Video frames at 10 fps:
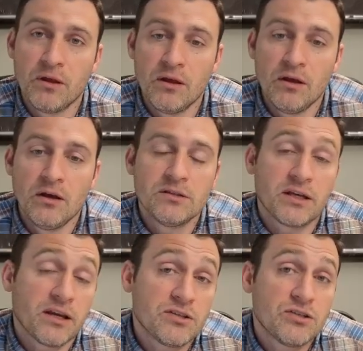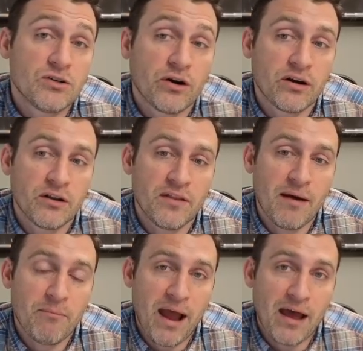To get us started in that
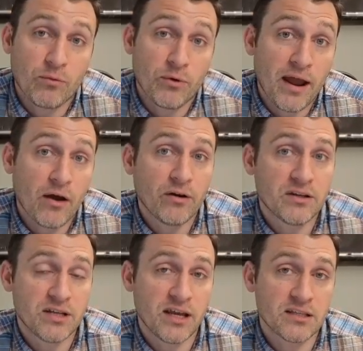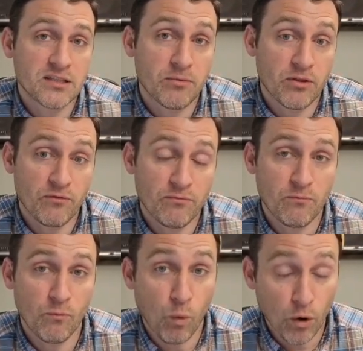path, we're now going to take some of the
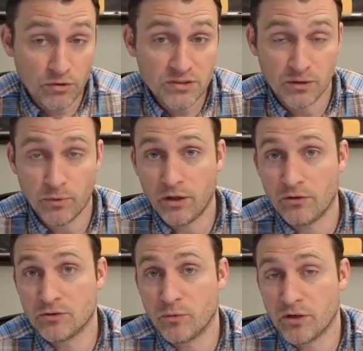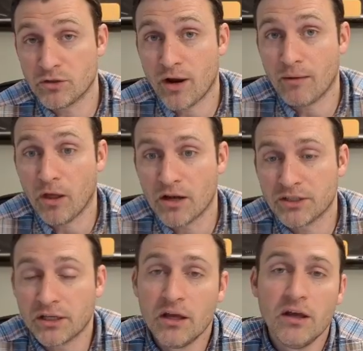words that we use when we describe logic
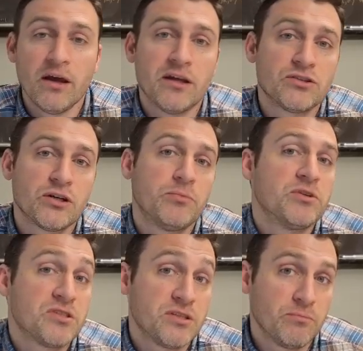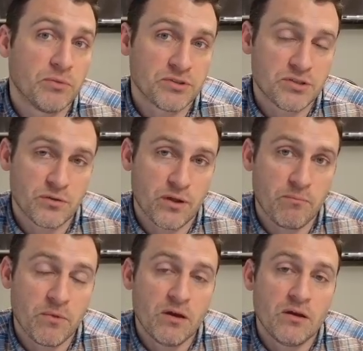and start to put symbols to them.
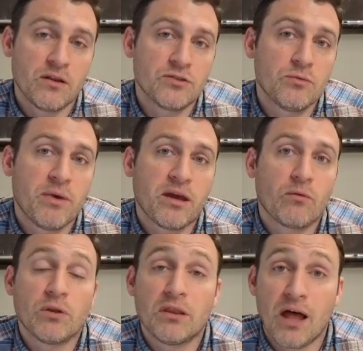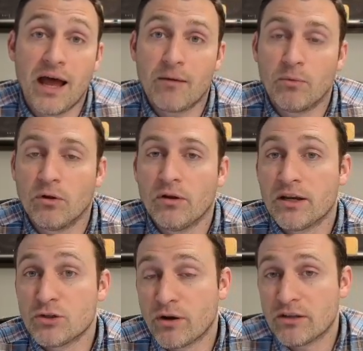This will make it reliable and
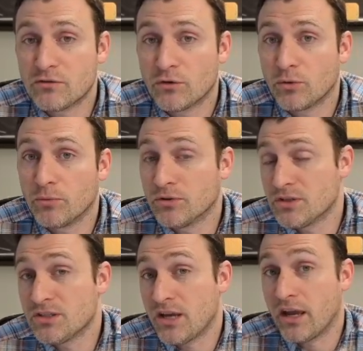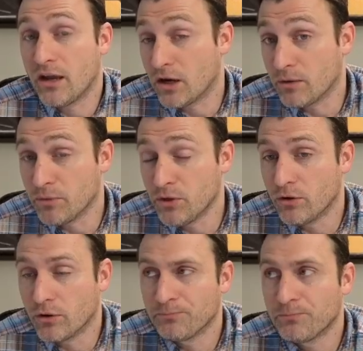transferable to, say, a
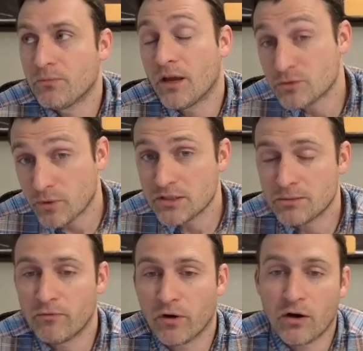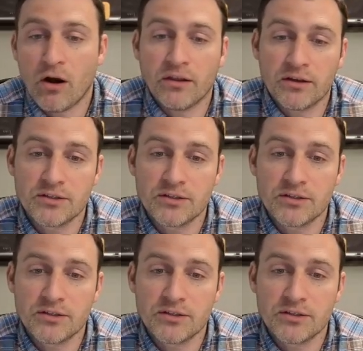computer, as well as some of our colleagues.